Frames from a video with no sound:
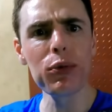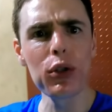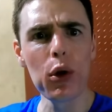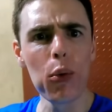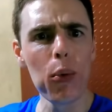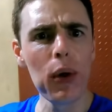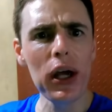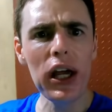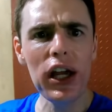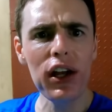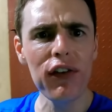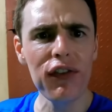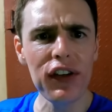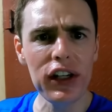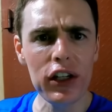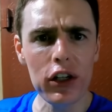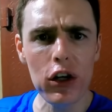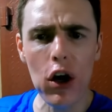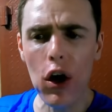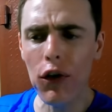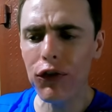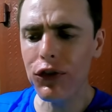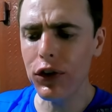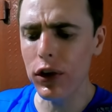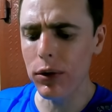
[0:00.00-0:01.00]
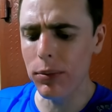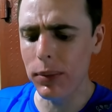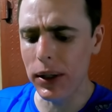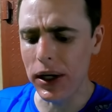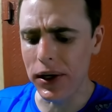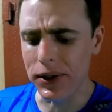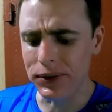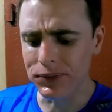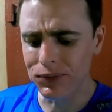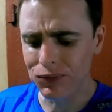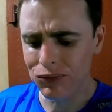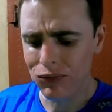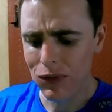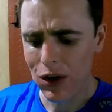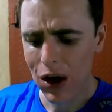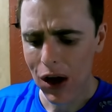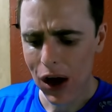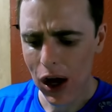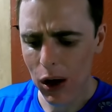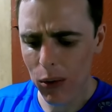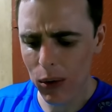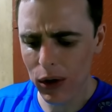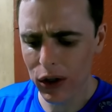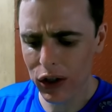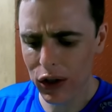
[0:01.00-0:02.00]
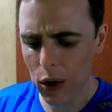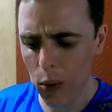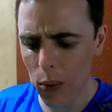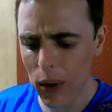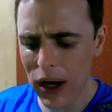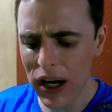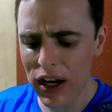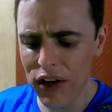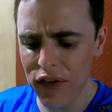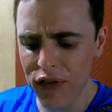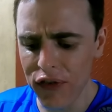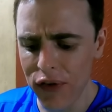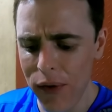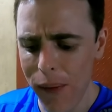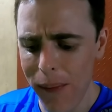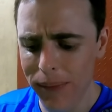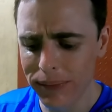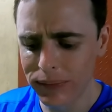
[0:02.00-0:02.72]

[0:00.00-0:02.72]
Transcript: him to wave. He coughed on me. I wanted to wave.